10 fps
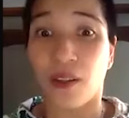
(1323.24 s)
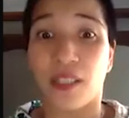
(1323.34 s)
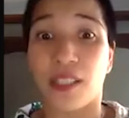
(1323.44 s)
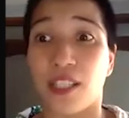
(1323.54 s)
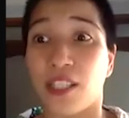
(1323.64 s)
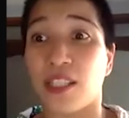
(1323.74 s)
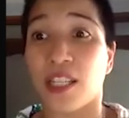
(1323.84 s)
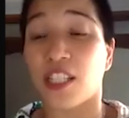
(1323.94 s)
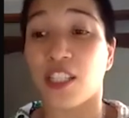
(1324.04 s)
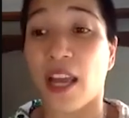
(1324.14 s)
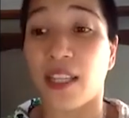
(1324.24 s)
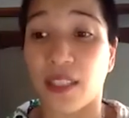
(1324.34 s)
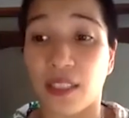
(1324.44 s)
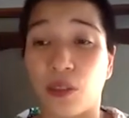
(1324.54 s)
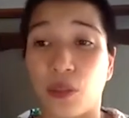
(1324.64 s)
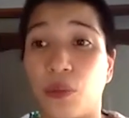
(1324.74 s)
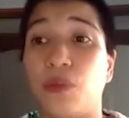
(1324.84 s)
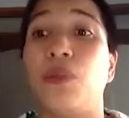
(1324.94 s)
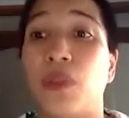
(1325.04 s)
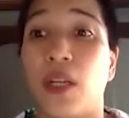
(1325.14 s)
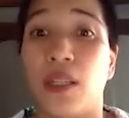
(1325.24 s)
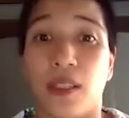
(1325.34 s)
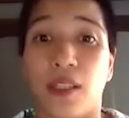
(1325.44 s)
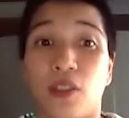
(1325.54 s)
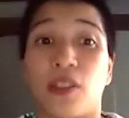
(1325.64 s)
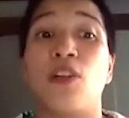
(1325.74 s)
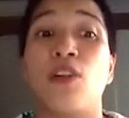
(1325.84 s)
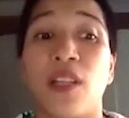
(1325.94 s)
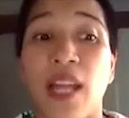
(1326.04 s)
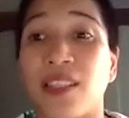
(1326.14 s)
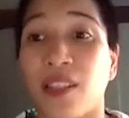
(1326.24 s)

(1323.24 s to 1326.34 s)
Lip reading: is excited to, they look like they're